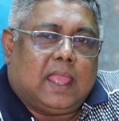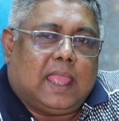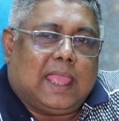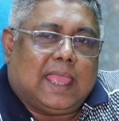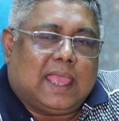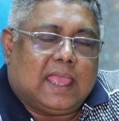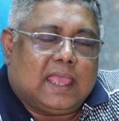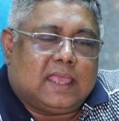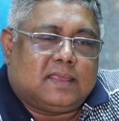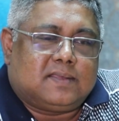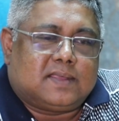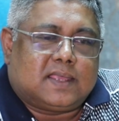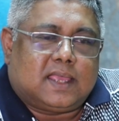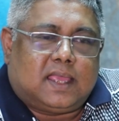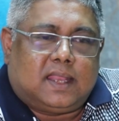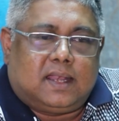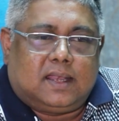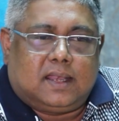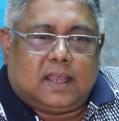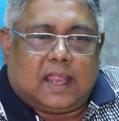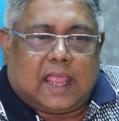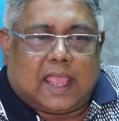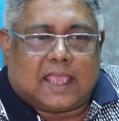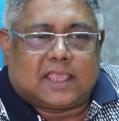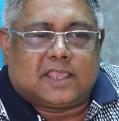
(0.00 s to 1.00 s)
as
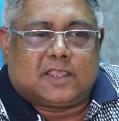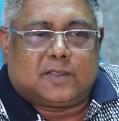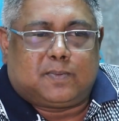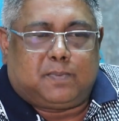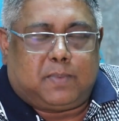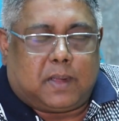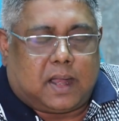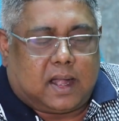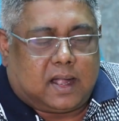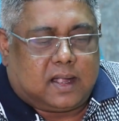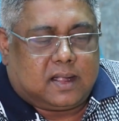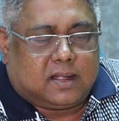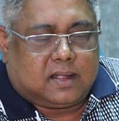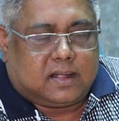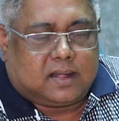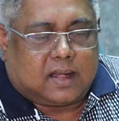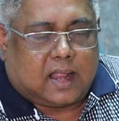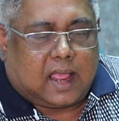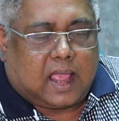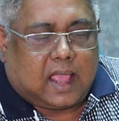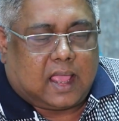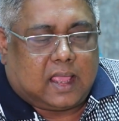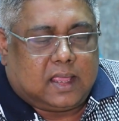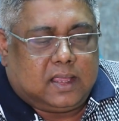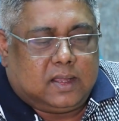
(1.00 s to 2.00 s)
an expert,
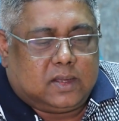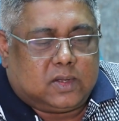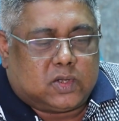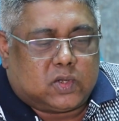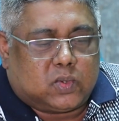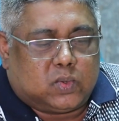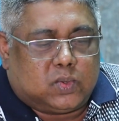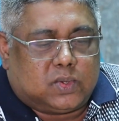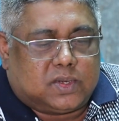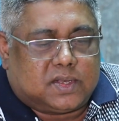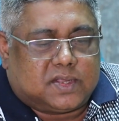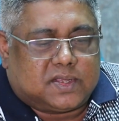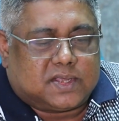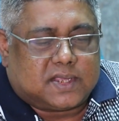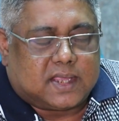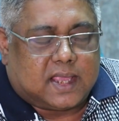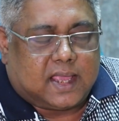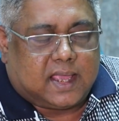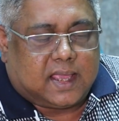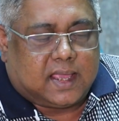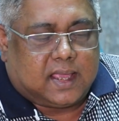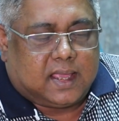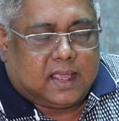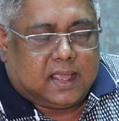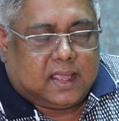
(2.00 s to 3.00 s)
I should
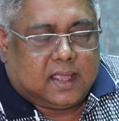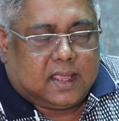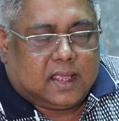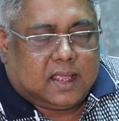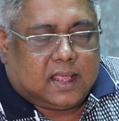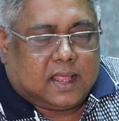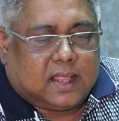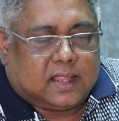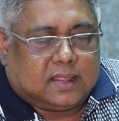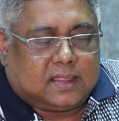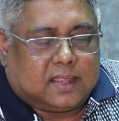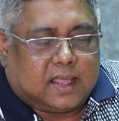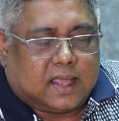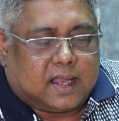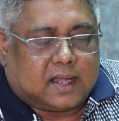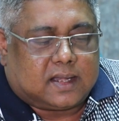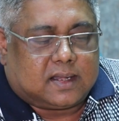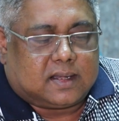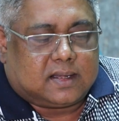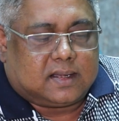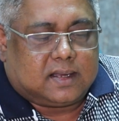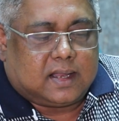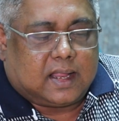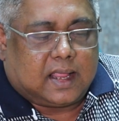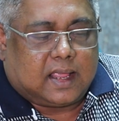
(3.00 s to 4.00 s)
say
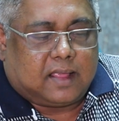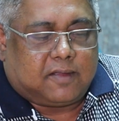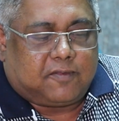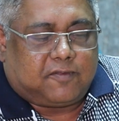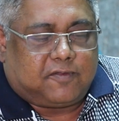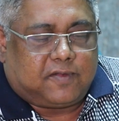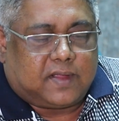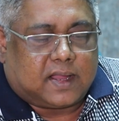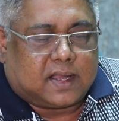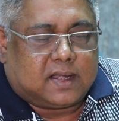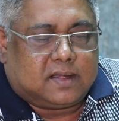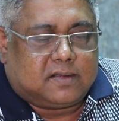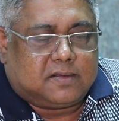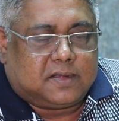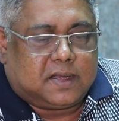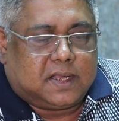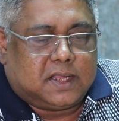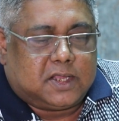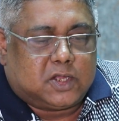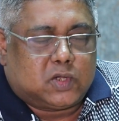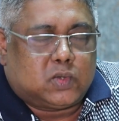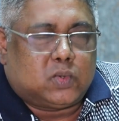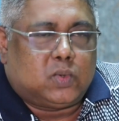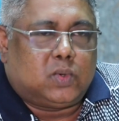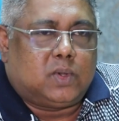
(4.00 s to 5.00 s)
that a
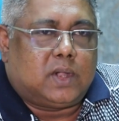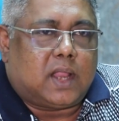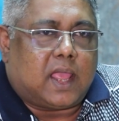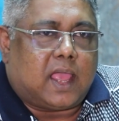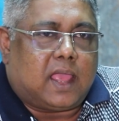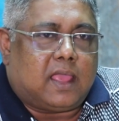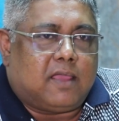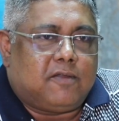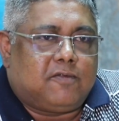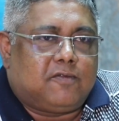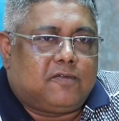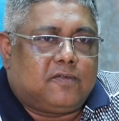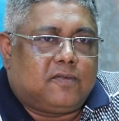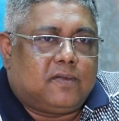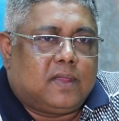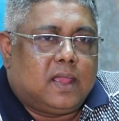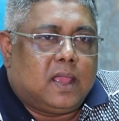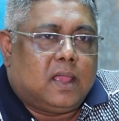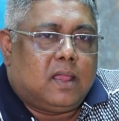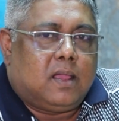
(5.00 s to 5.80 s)
factory should have